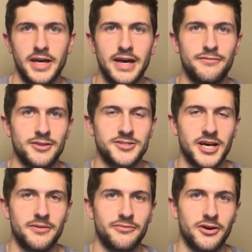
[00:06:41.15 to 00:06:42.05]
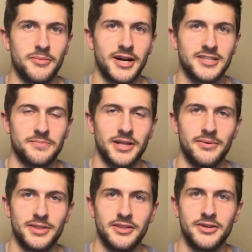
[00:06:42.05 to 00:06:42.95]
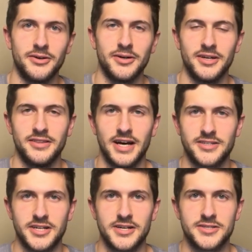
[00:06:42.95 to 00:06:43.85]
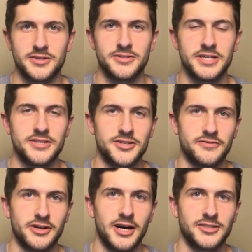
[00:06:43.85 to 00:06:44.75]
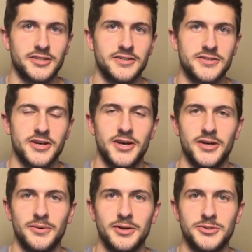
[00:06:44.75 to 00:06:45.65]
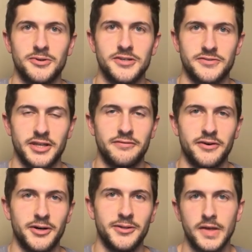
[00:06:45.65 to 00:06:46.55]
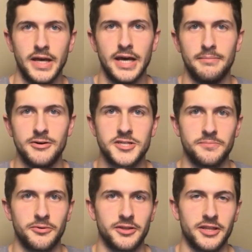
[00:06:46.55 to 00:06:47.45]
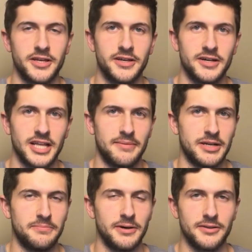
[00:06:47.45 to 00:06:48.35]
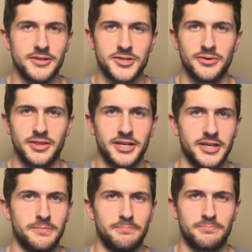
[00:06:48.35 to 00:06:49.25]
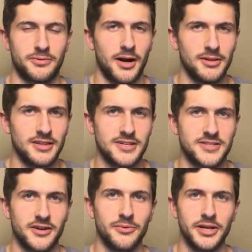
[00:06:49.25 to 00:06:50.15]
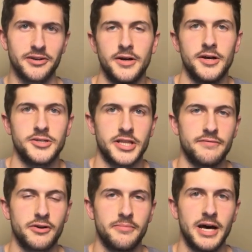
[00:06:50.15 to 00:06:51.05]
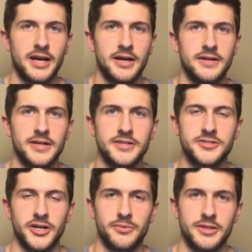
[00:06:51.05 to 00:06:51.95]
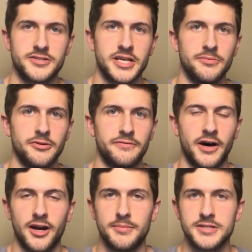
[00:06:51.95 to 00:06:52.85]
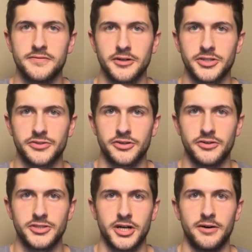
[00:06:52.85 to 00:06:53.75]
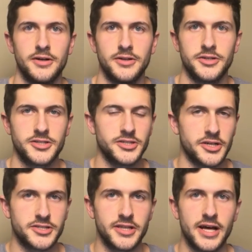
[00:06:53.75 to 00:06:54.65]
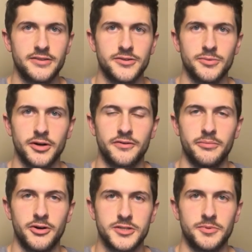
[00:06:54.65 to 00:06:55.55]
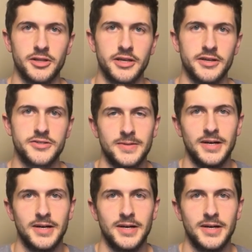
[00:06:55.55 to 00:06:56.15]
And for the sign up form, I got to play with the new Next.js 13 server actions, which was really fun, and most importantly, allowed me to build this whole thing in probably less than a week. So then for the backend, I stuck with the same old Firebase function cron job, just adjusted that to work for multiple leagues.